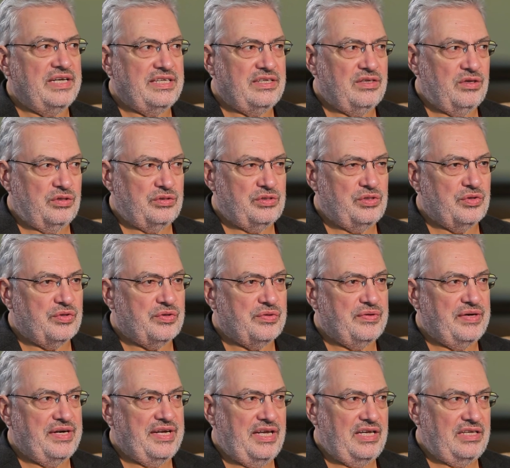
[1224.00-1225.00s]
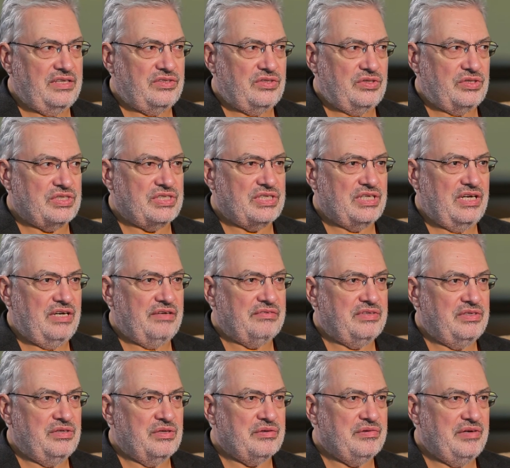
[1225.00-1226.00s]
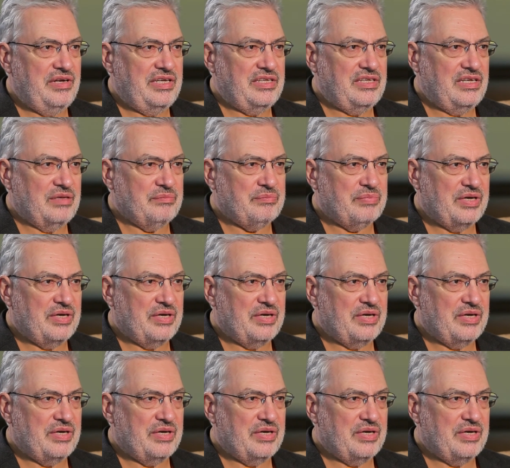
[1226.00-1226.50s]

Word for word: in on Ukraine to solve the Ukrainian